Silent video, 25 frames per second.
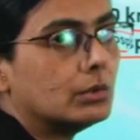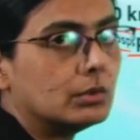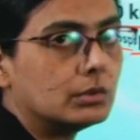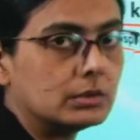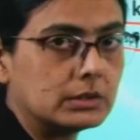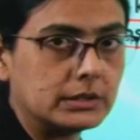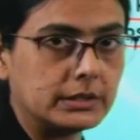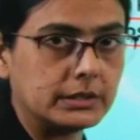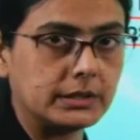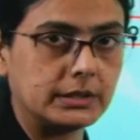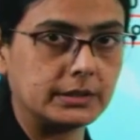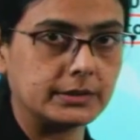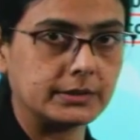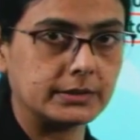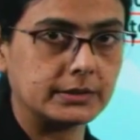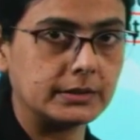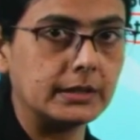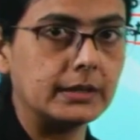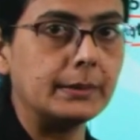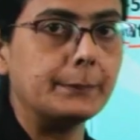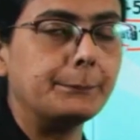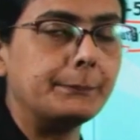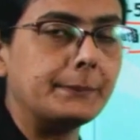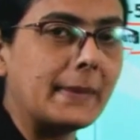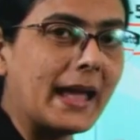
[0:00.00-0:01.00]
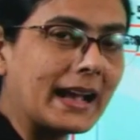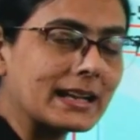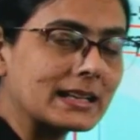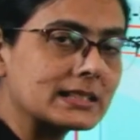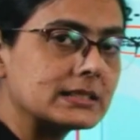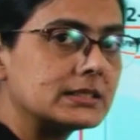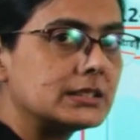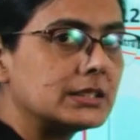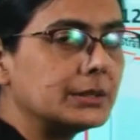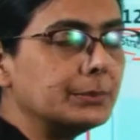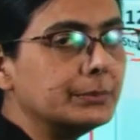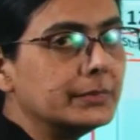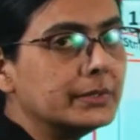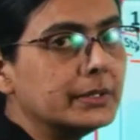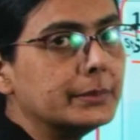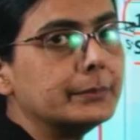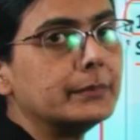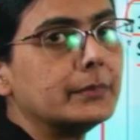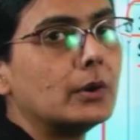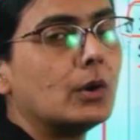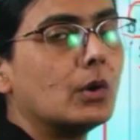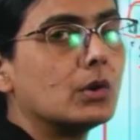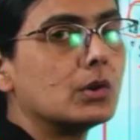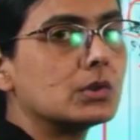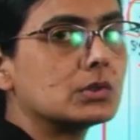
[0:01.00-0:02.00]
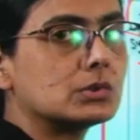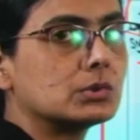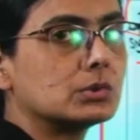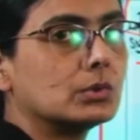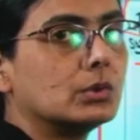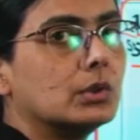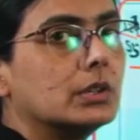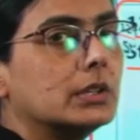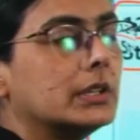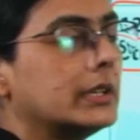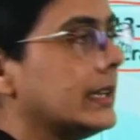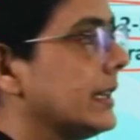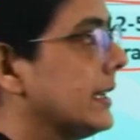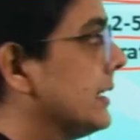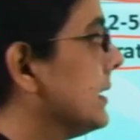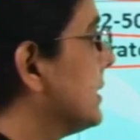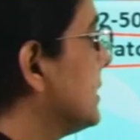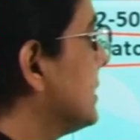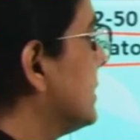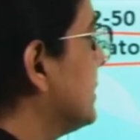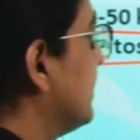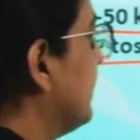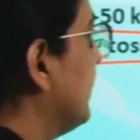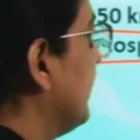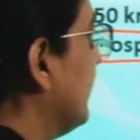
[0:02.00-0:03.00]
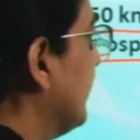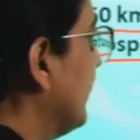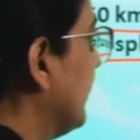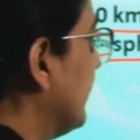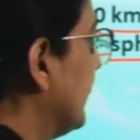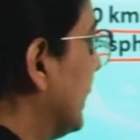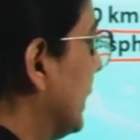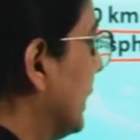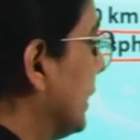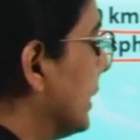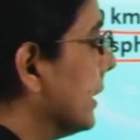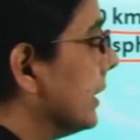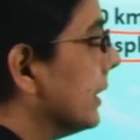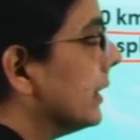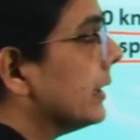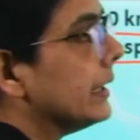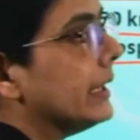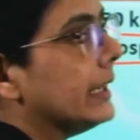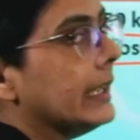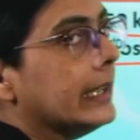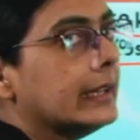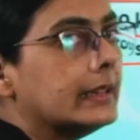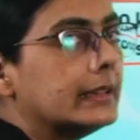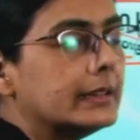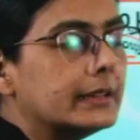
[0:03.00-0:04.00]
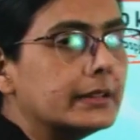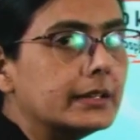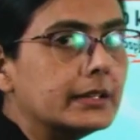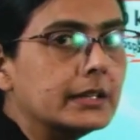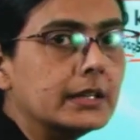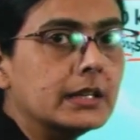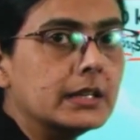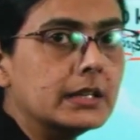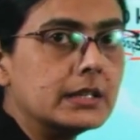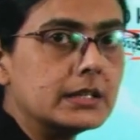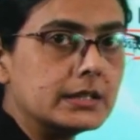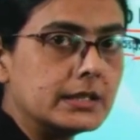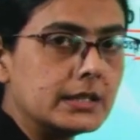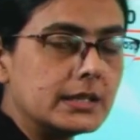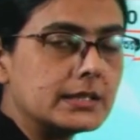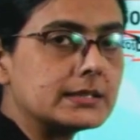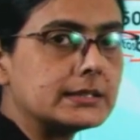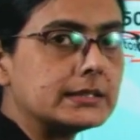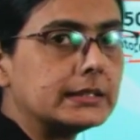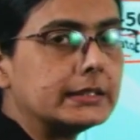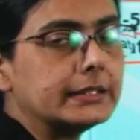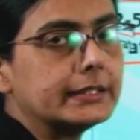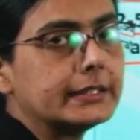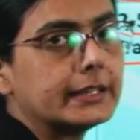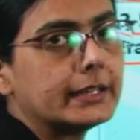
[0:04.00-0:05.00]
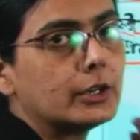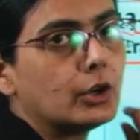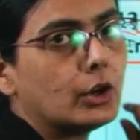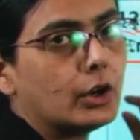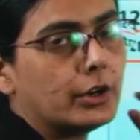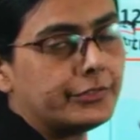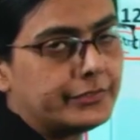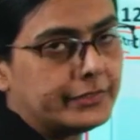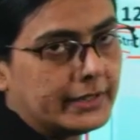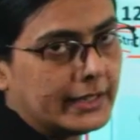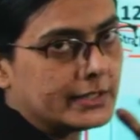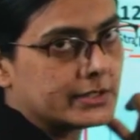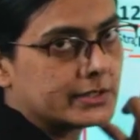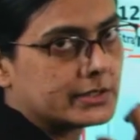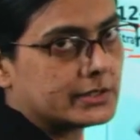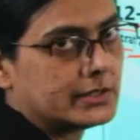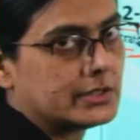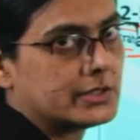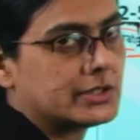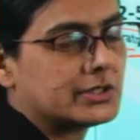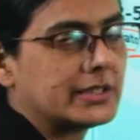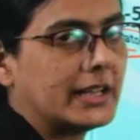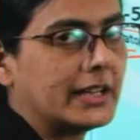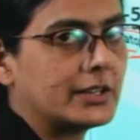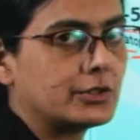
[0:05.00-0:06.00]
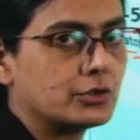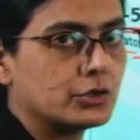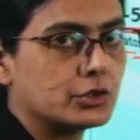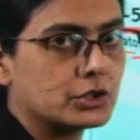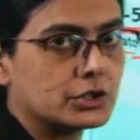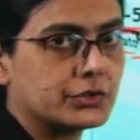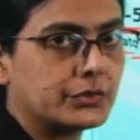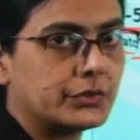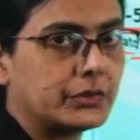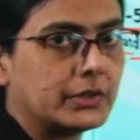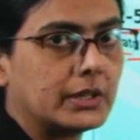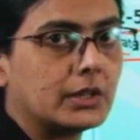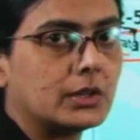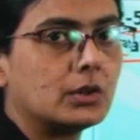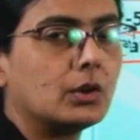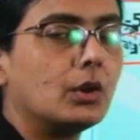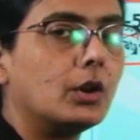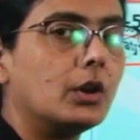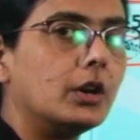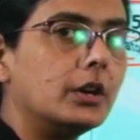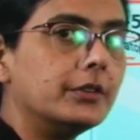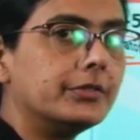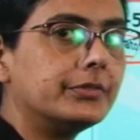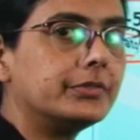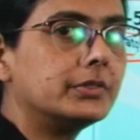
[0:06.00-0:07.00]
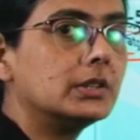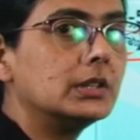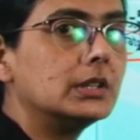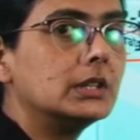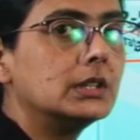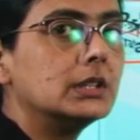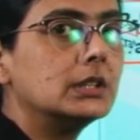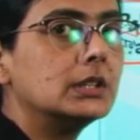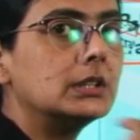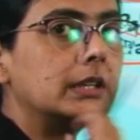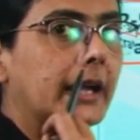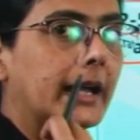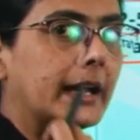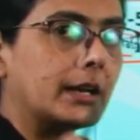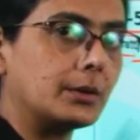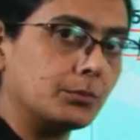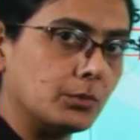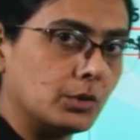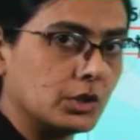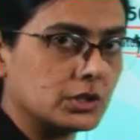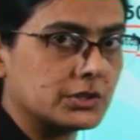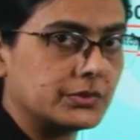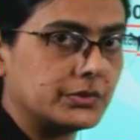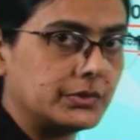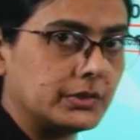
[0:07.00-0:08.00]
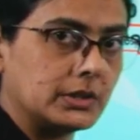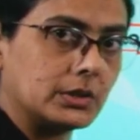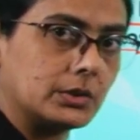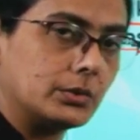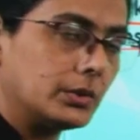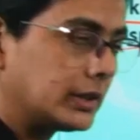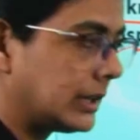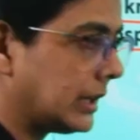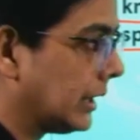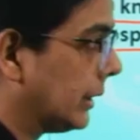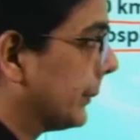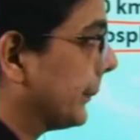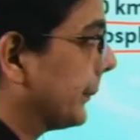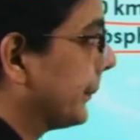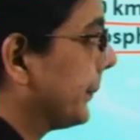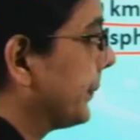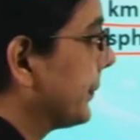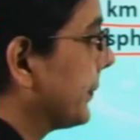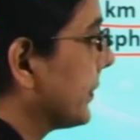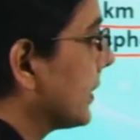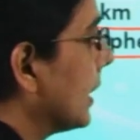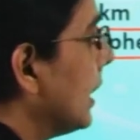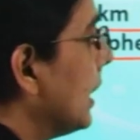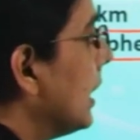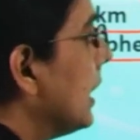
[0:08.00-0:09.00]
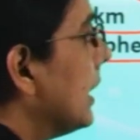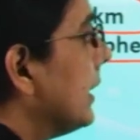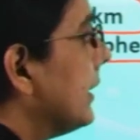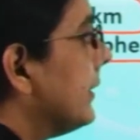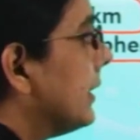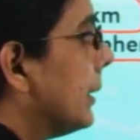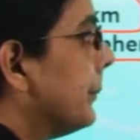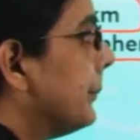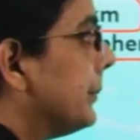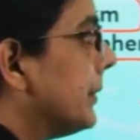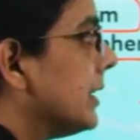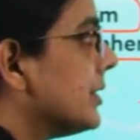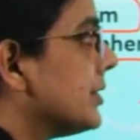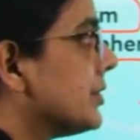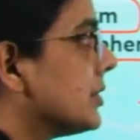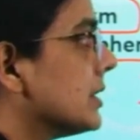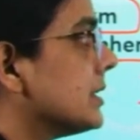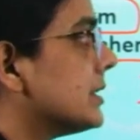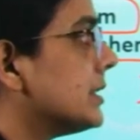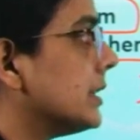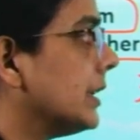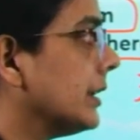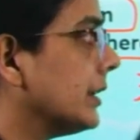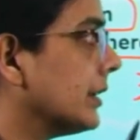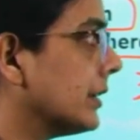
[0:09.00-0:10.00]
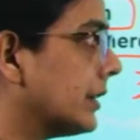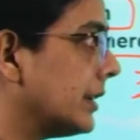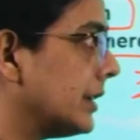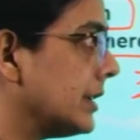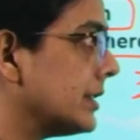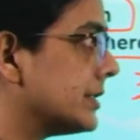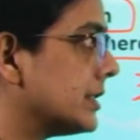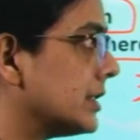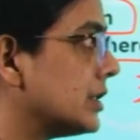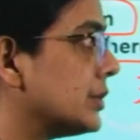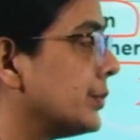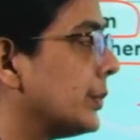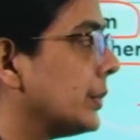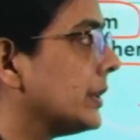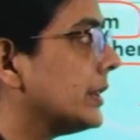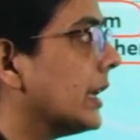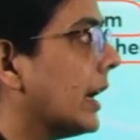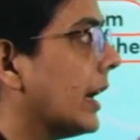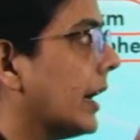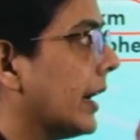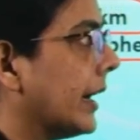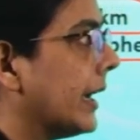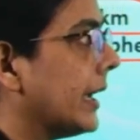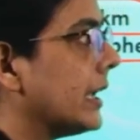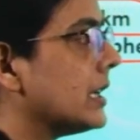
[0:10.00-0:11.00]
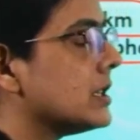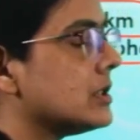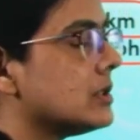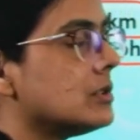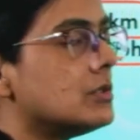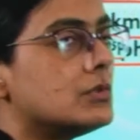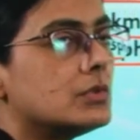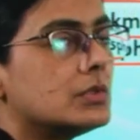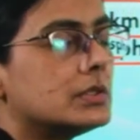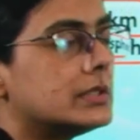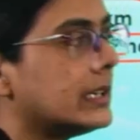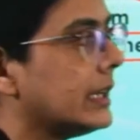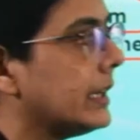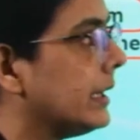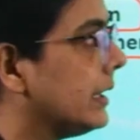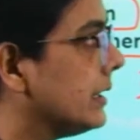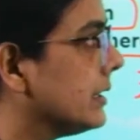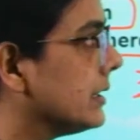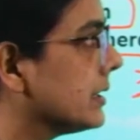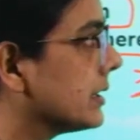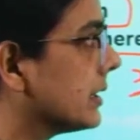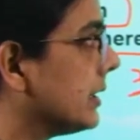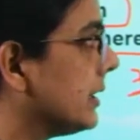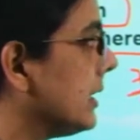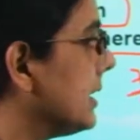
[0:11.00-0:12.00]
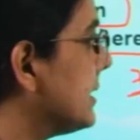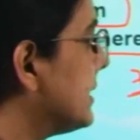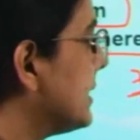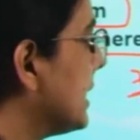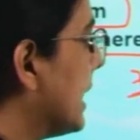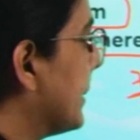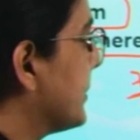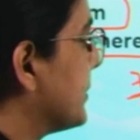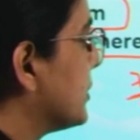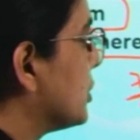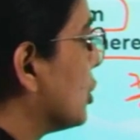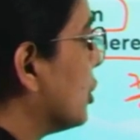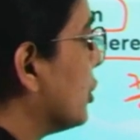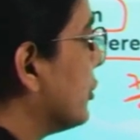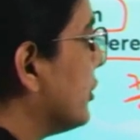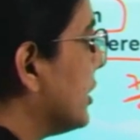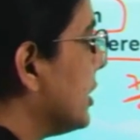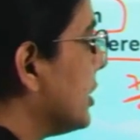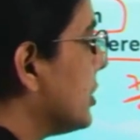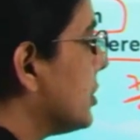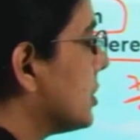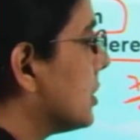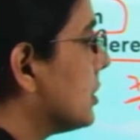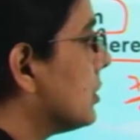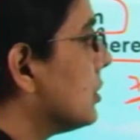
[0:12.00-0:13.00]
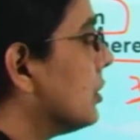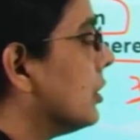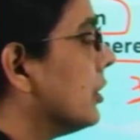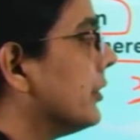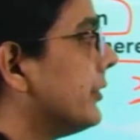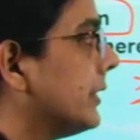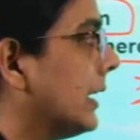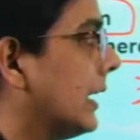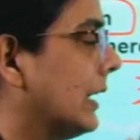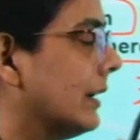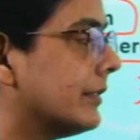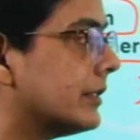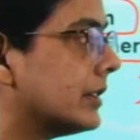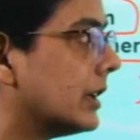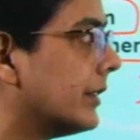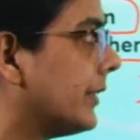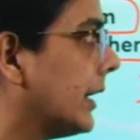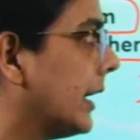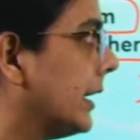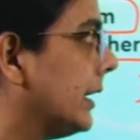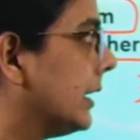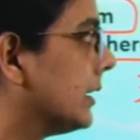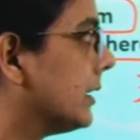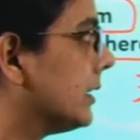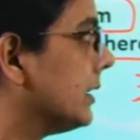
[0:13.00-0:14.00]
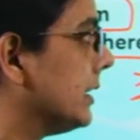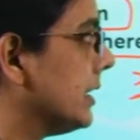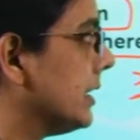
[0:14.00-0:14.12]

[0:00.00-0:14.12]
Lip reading: only. Maximum ozone is here in this layer of stratosphere of atmosphere. Okay. Temperatures increases with the height due to the increased absorption of ultraviolet